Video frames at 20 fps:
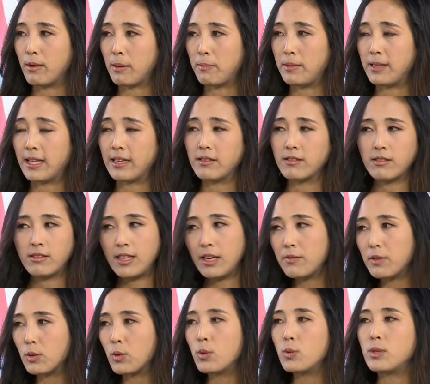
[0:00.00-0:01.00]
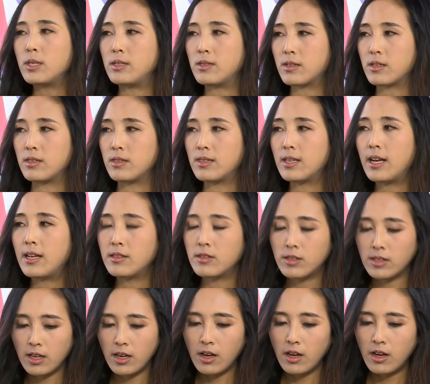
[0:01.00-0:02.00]
weapon. And given all these
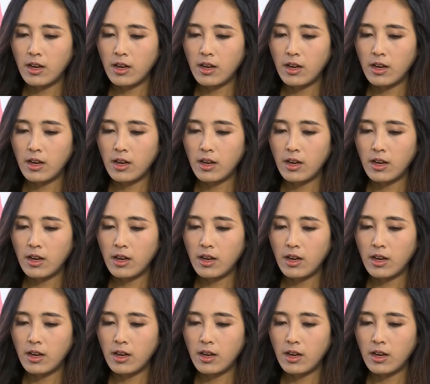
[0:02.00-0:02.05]
concerns,